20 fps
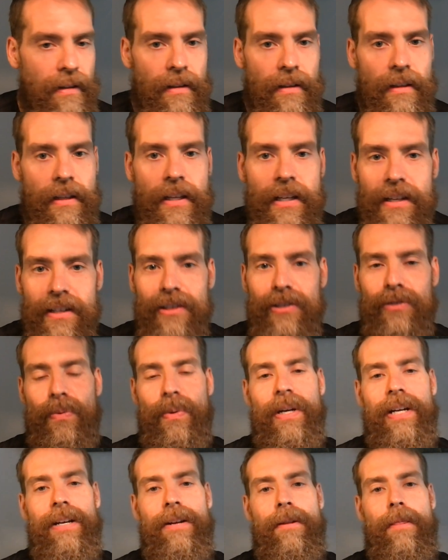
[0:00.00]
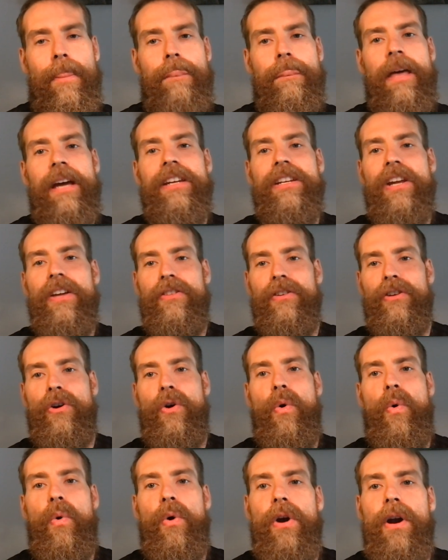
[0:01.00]
Here's one. Another
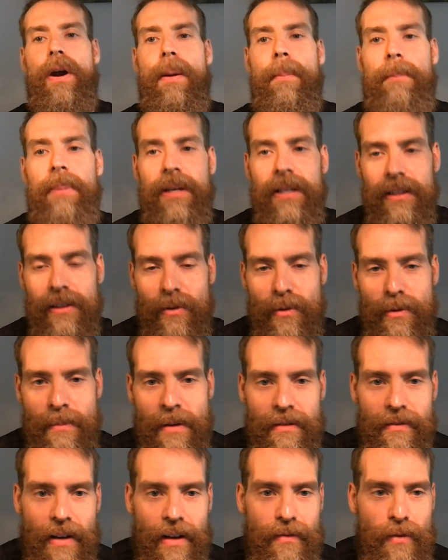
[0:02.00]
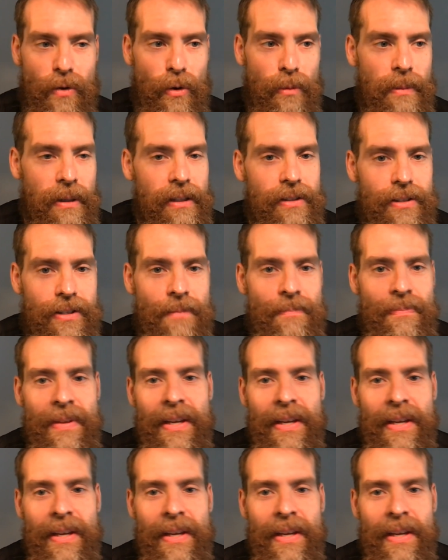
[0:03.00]
core pillar, one of my 5 core pillars.